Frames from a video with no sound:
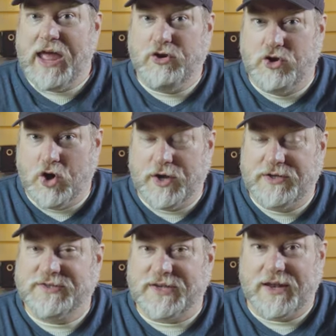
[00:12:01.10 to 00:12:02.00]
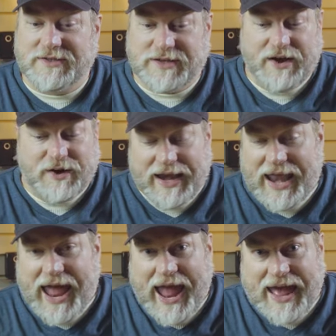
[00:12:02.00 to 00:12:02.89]
a good solid slider
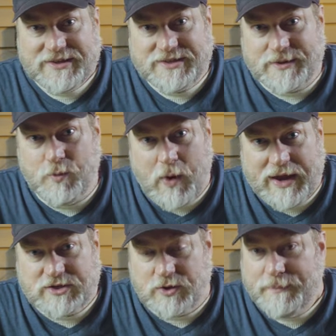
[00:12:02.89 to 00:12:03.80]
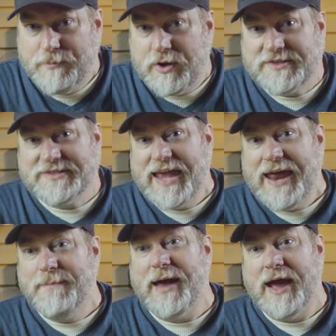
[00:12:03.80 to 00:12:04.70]
and add some weight to it. Put a
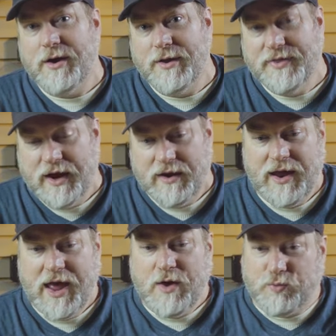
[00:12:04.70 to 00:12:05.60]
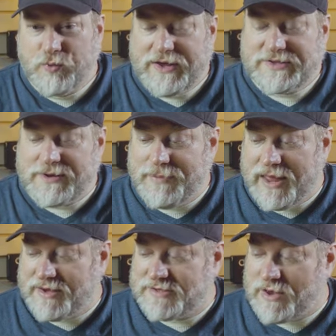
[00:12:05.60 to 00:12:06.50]
sandbag on there. Reason
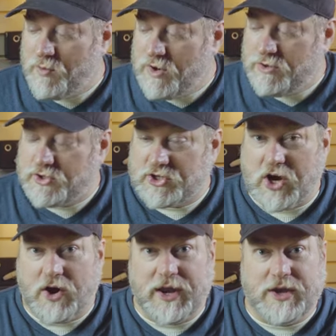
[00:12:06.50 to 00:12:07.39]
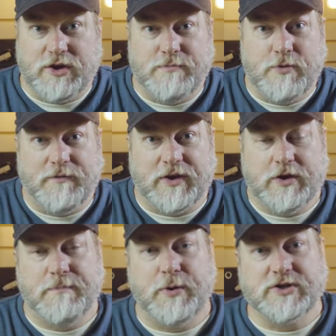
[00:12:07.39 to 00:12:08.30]
being is that when you start it and you move it and
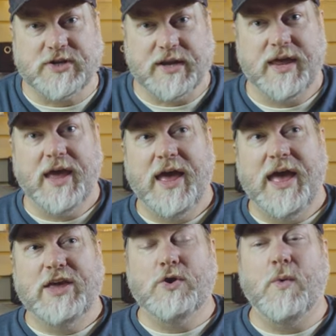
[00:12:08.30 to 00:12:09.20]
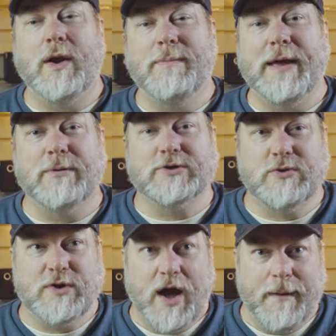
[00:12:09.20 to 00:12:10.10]
you push it, you want to be able
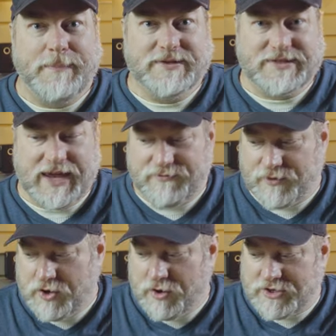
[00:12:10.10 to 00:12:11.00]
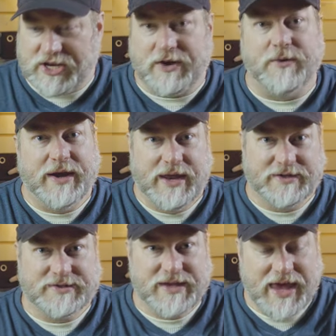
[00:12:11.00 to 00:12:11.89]
to compensate for your
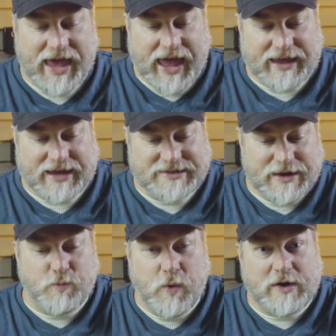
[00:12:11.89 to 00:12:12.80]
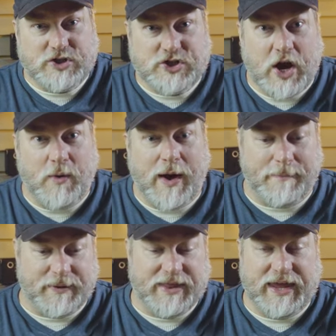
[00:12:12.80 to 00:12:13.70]
jitteriness because it will show
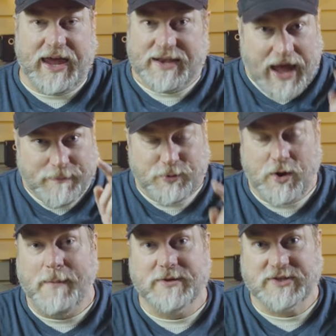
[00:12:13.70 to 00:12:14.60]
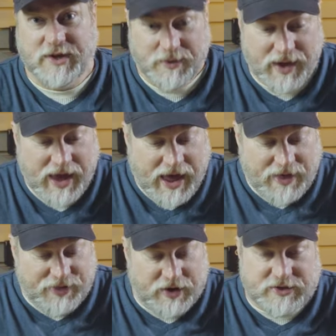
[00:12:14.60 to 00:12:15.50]
up in the end. I promise you,
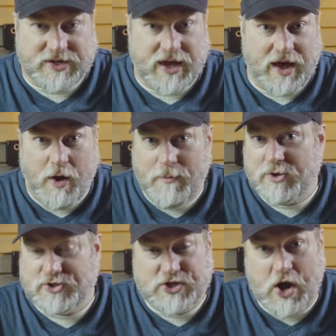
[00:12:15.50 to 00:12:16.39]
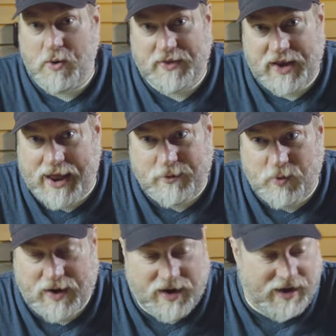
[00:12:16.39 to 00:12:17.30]
there's almost no one that I'm
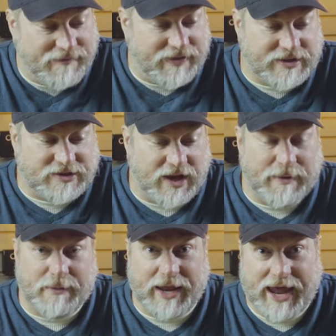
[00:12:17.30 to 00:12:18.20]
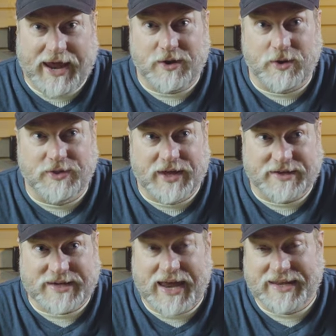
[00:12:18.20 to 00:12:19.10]
aware of that's going to be able to handhold
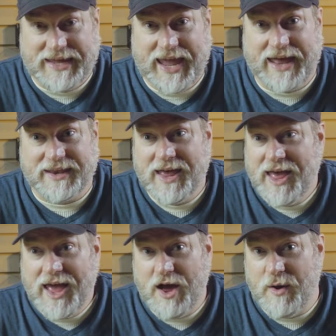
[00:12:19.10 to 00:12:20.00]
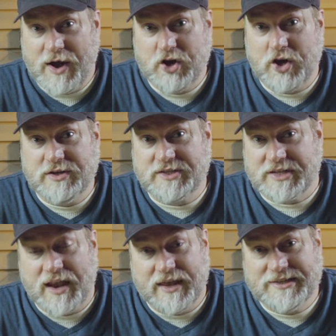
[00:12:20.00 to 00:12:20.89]
this and get a good
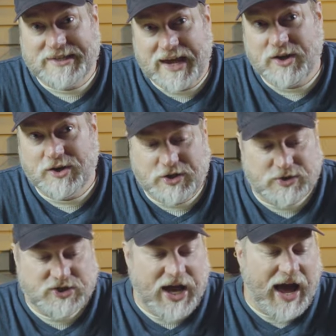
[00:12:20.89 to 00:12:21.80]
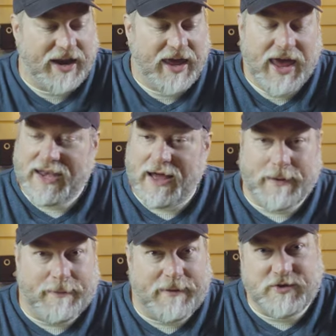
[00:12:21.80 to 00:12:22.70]
solid second or two shot. Now,
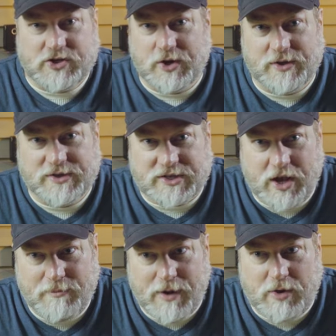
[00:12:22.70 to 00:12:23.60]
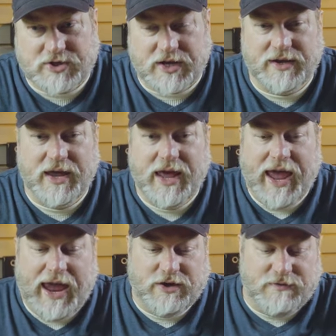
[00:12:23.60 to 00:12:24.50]
maybe if you shoot it in slow motion
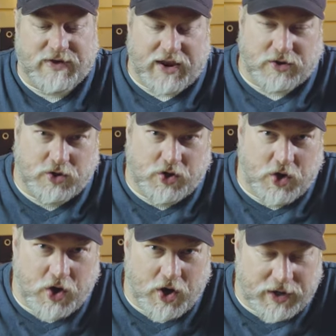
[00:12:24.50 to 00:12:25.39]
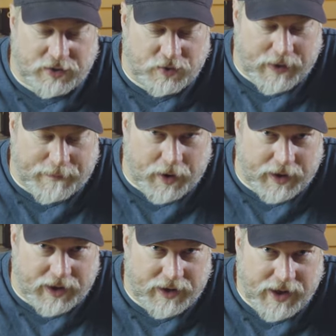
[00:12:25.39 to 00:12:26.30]
and you've got a good grip
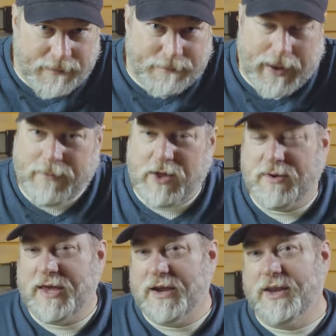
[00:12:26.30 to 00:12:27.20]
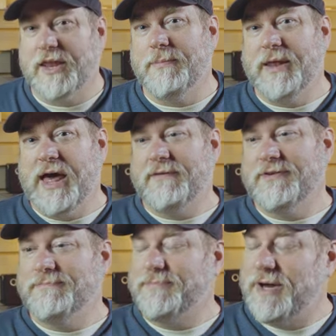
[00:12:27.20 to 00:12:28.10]
on it, maybe you can get a little bit out of
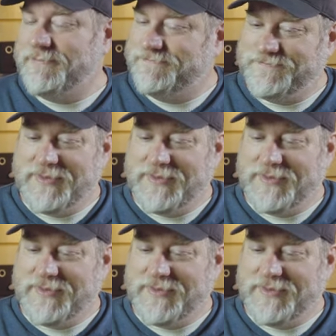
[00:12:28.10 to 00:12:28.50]
it, but